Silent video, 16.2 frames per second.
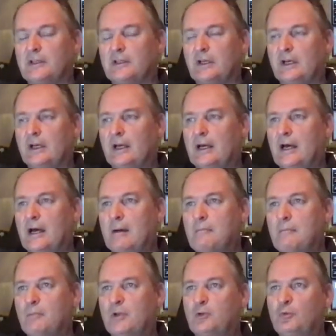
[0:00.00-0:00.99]

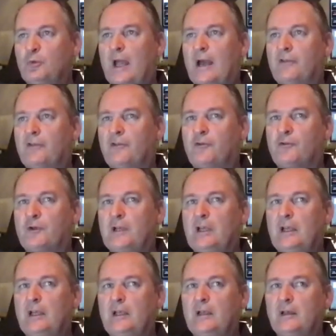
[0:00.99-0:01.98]
But we had
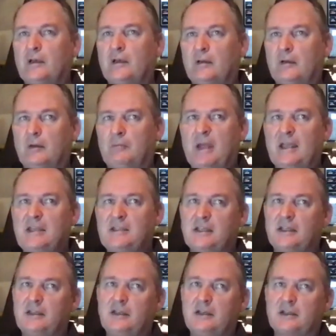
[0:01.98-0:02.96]
three
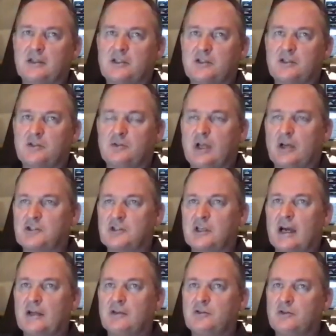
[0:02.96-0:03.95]
amazing years,
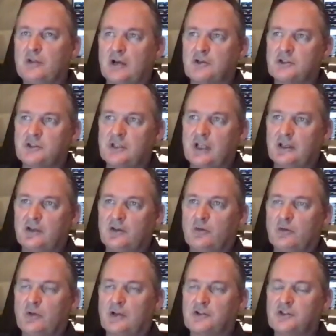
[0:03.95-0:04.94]
2009, 2010, and
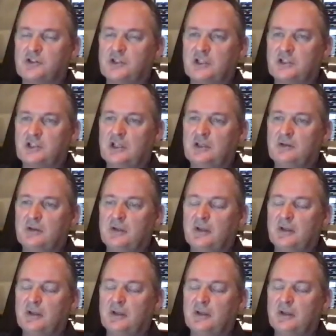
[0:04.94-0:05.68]
2016.